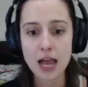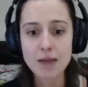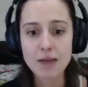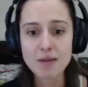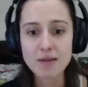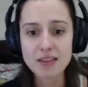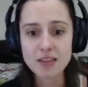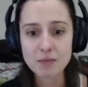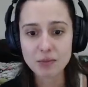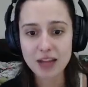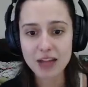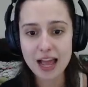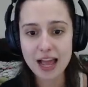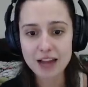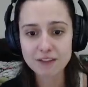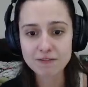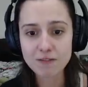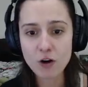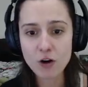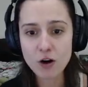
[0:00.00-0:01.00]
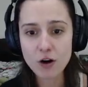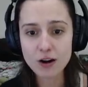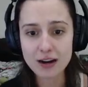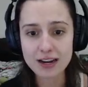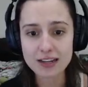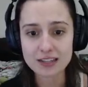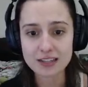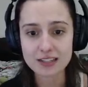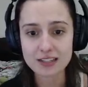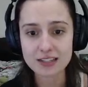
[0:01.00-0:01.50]
I'm in the Black
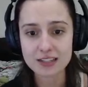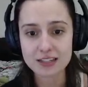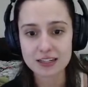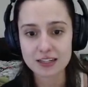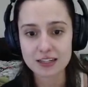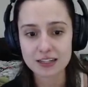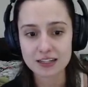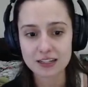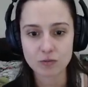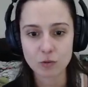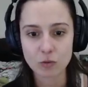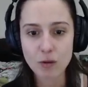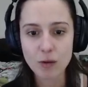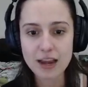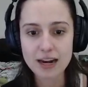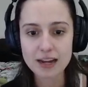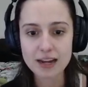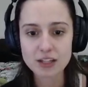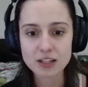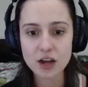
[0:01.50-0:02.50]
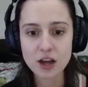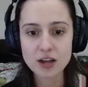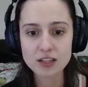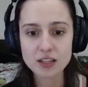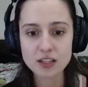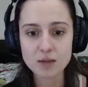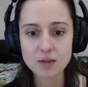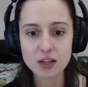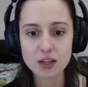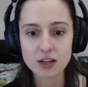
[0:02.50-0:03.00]
Forest! Wait, I saw
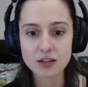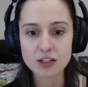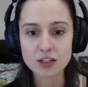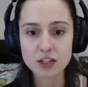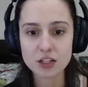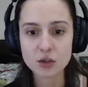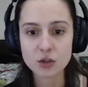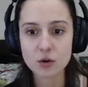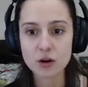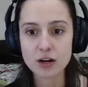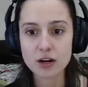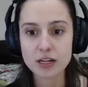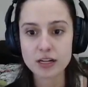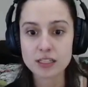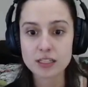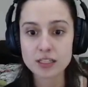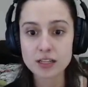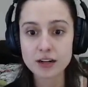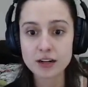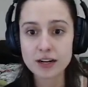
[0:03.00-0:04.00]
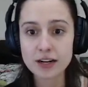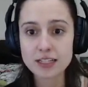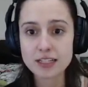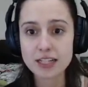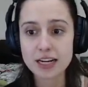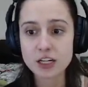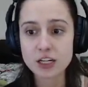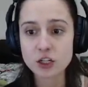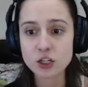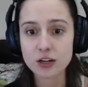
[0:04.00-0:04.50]
something on Discord. Is this area
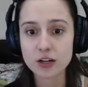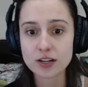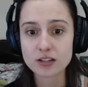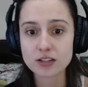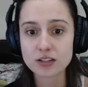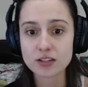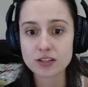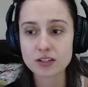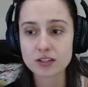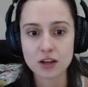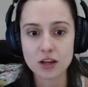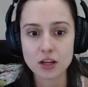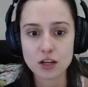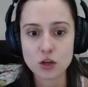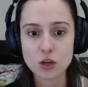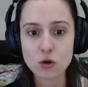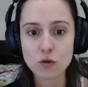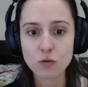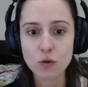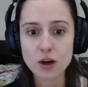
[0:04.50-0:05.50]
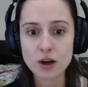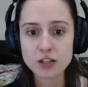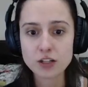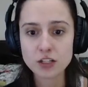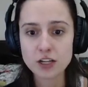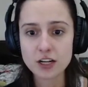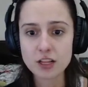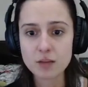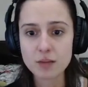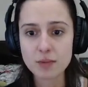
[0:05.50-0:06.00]
dangerous? You have wandered
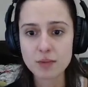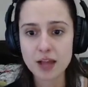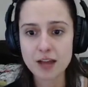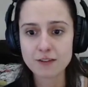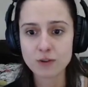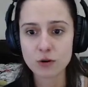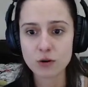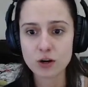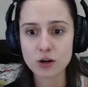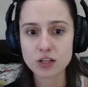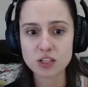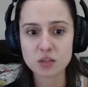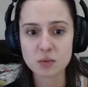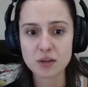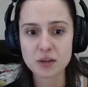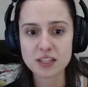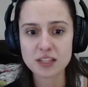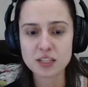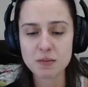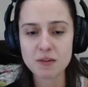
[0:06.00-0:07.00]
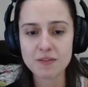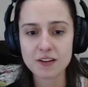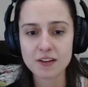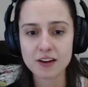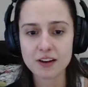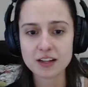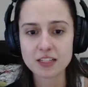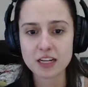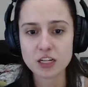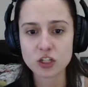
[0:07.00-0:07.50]
into the Black Forest. This place can be
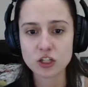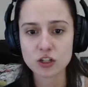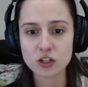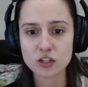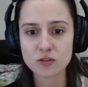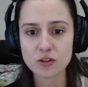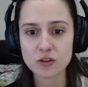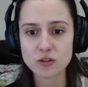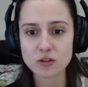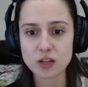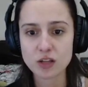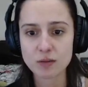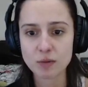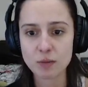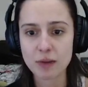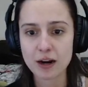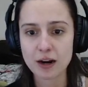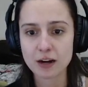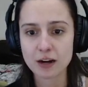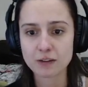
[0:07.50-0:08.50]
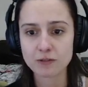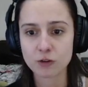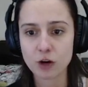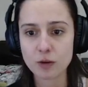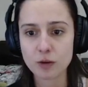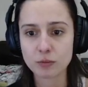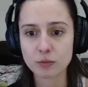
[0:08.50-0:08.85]
very dangerous for those unprepared for it.